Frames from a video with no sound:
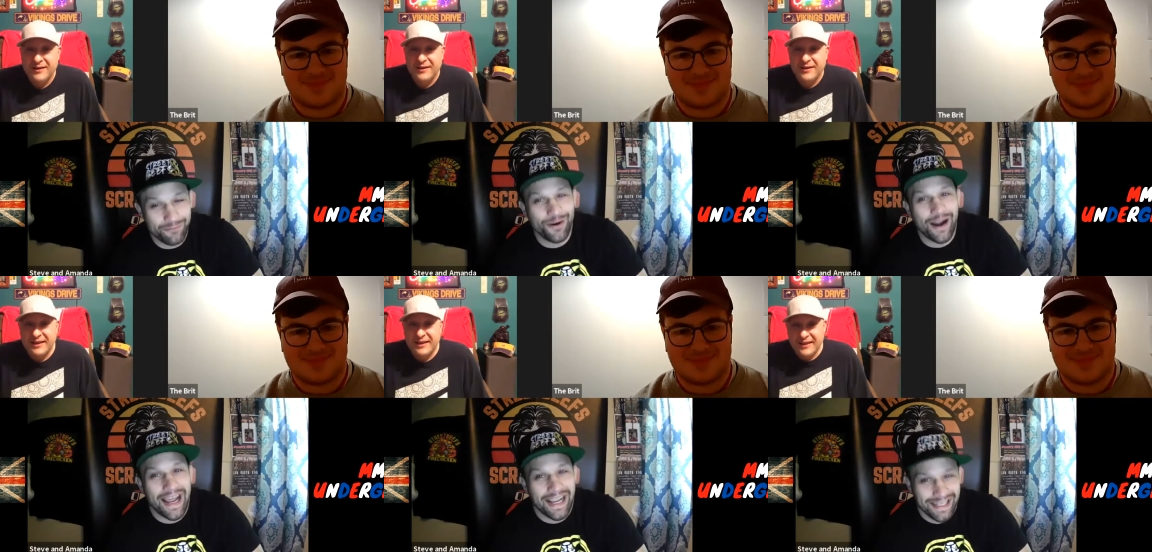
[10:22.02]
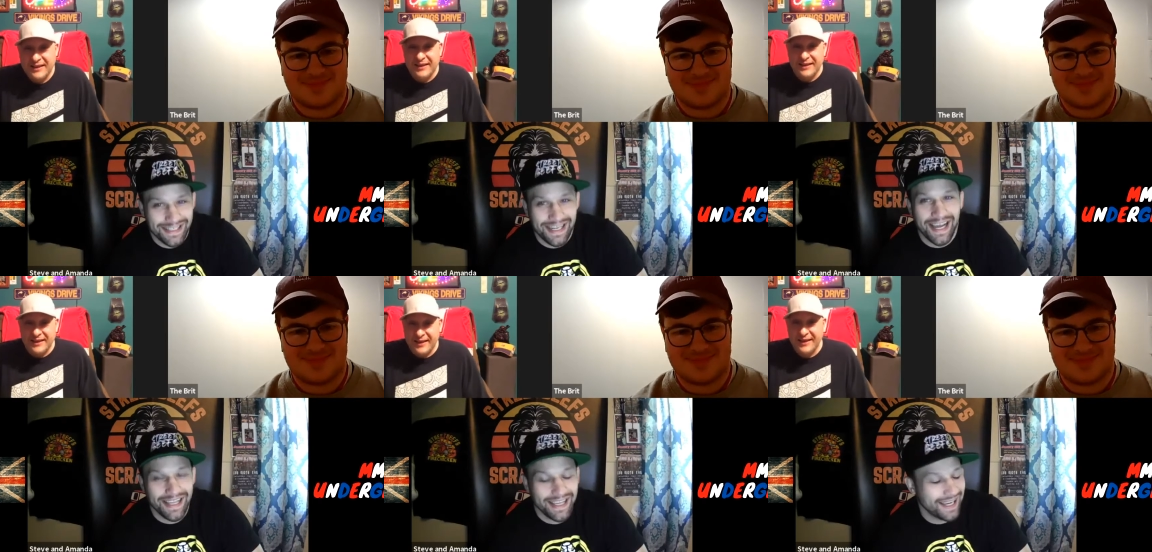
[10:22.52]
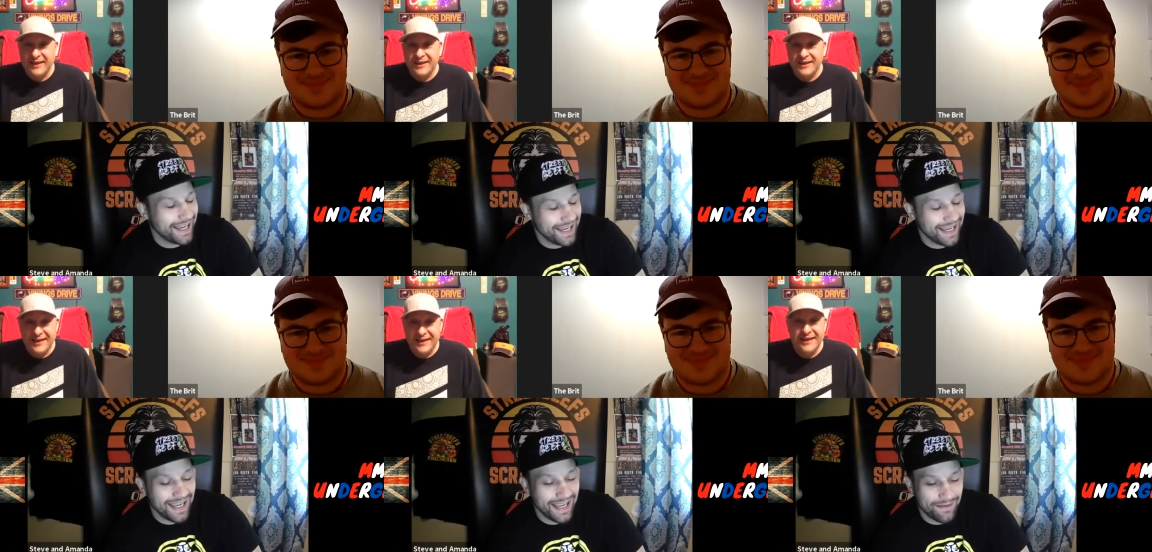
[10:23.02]
Speaker 1: Right. I
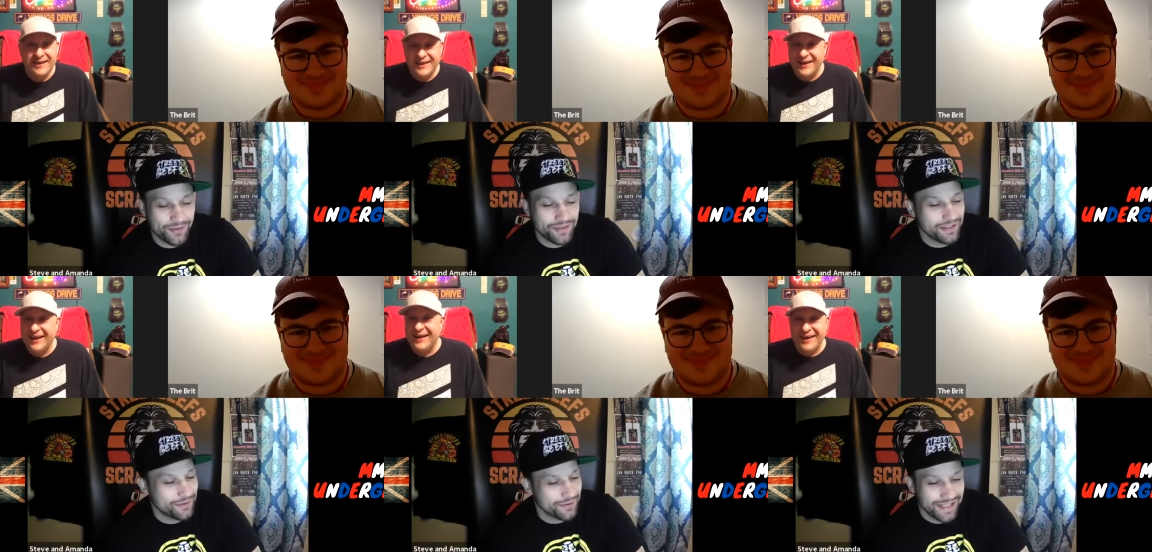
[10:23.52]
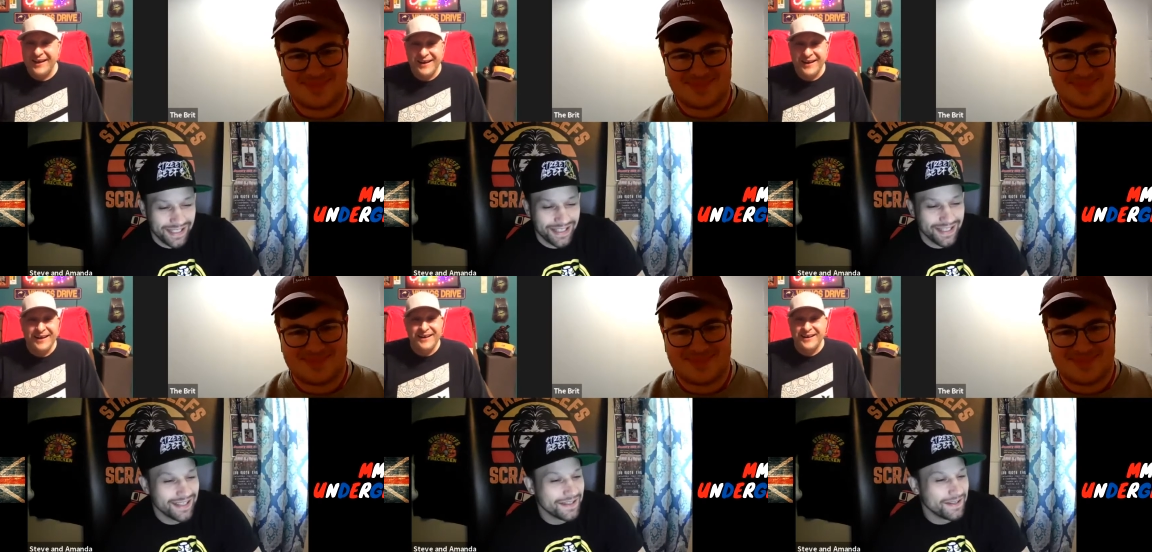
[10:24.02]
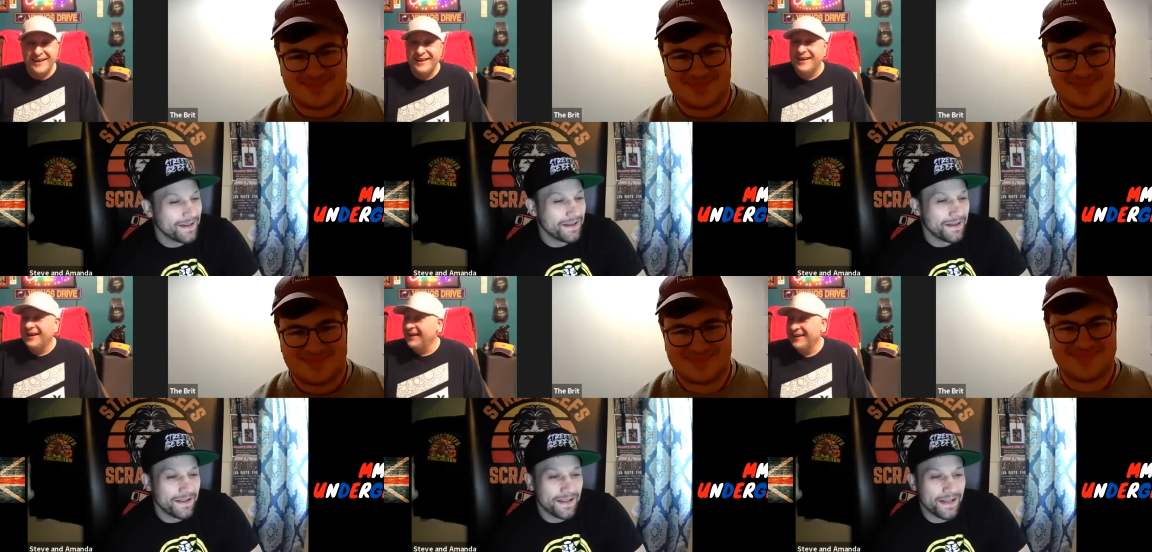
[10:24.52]
I have to agree.
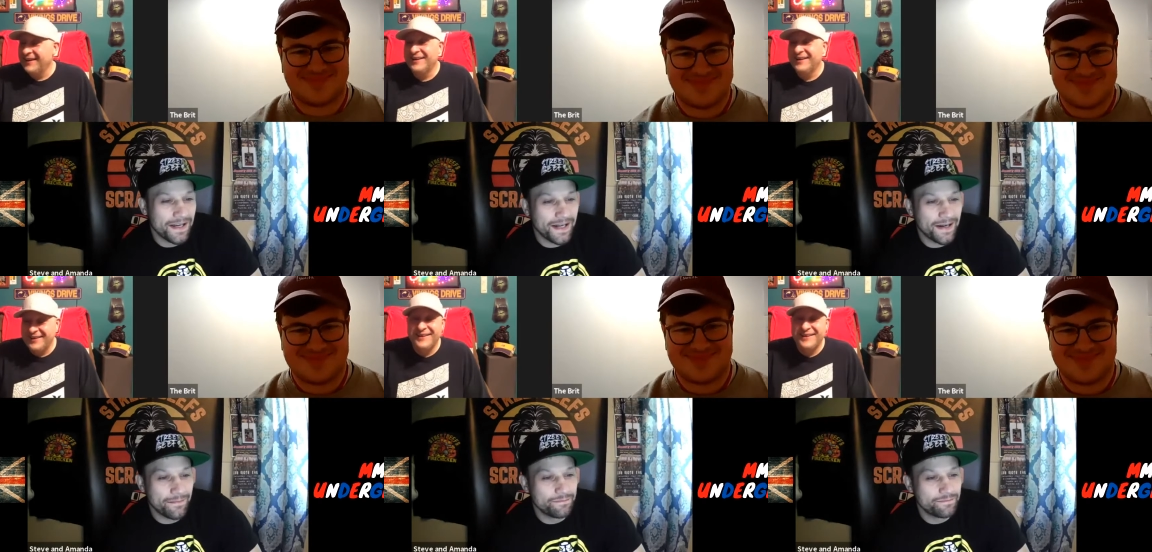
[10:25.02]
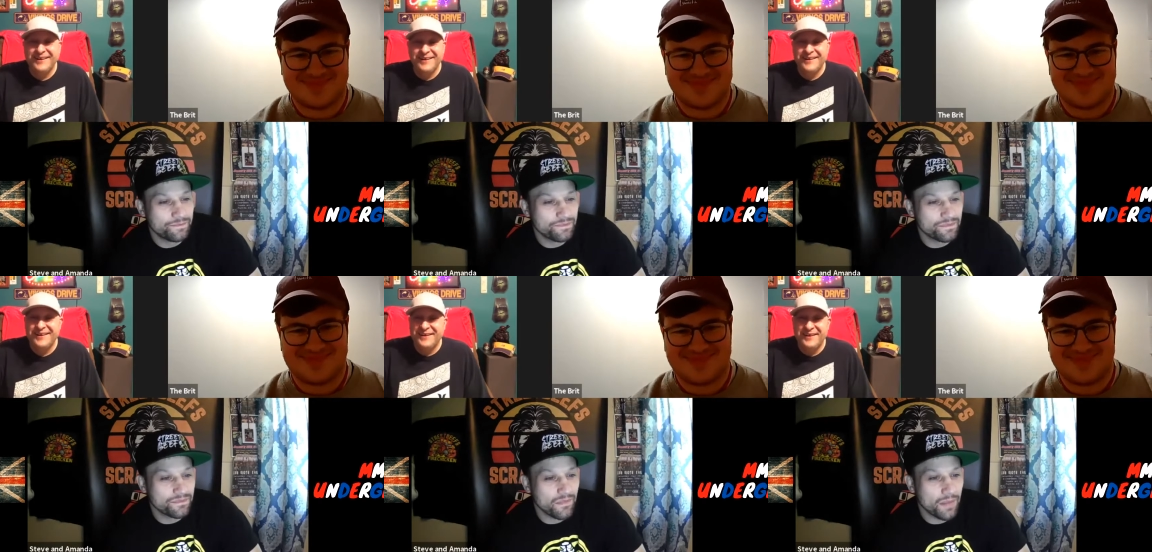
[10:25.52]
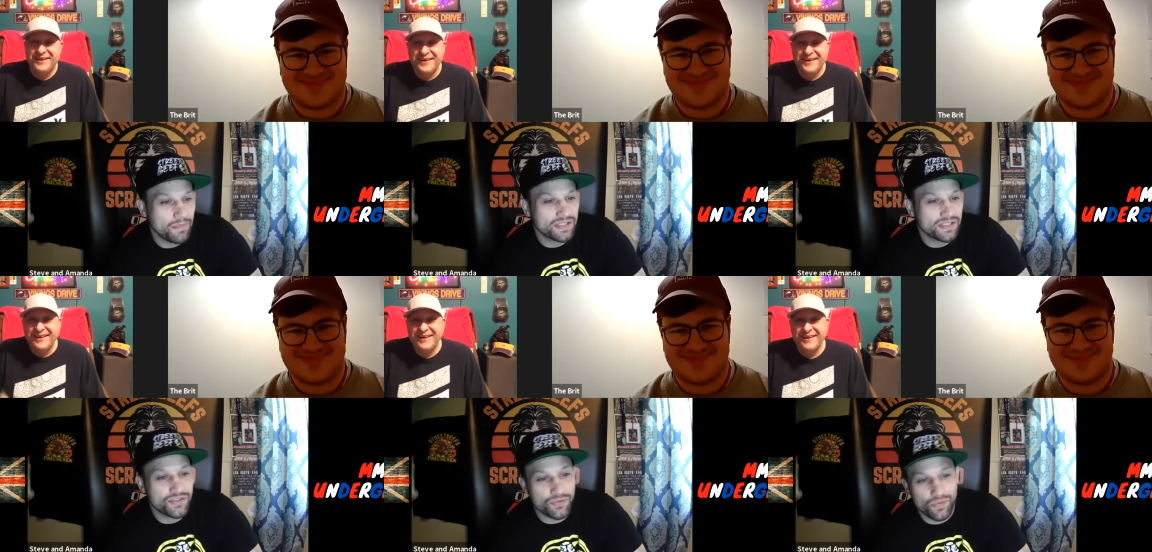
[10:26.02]
Um,
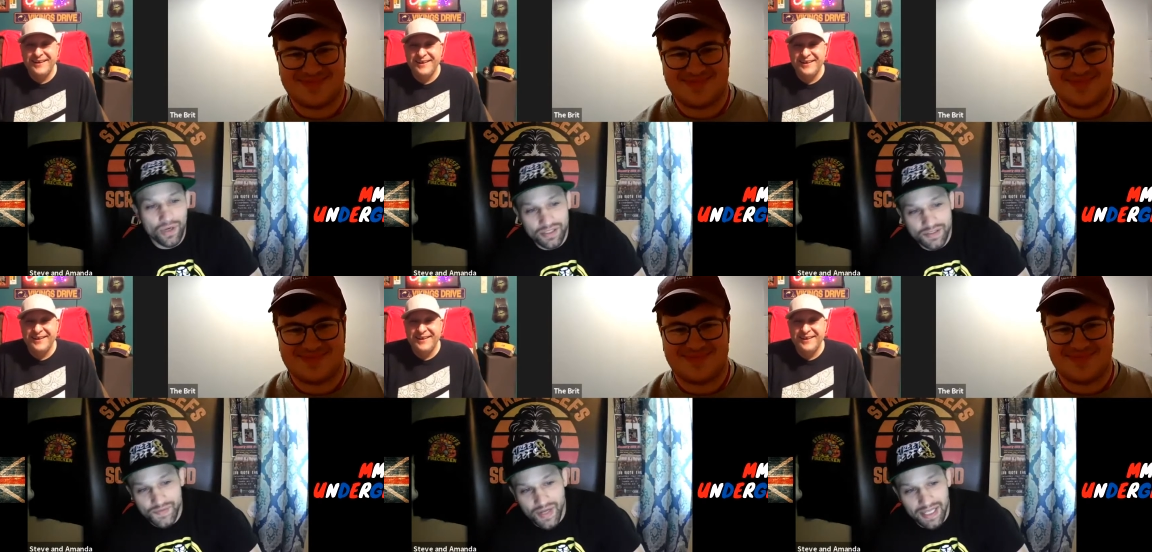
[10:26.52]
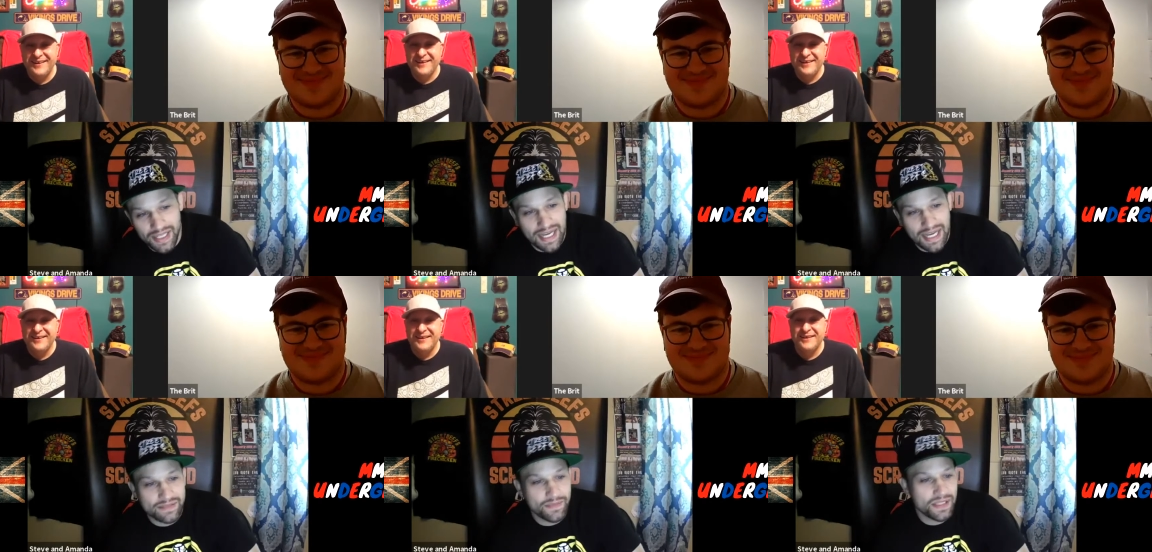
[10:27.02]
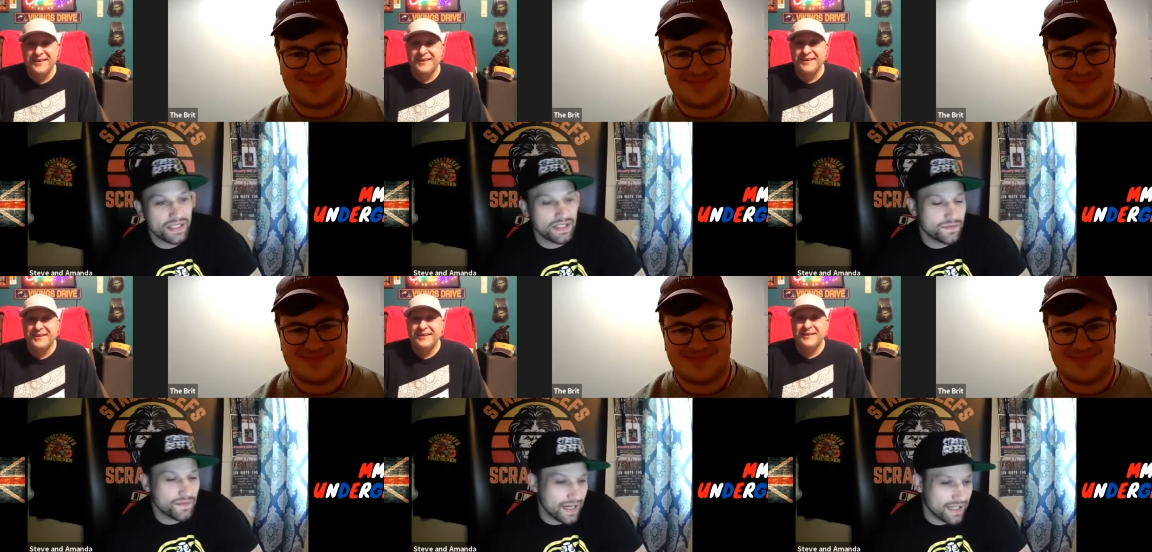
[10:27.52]
Mr. Rooks fought last month. He's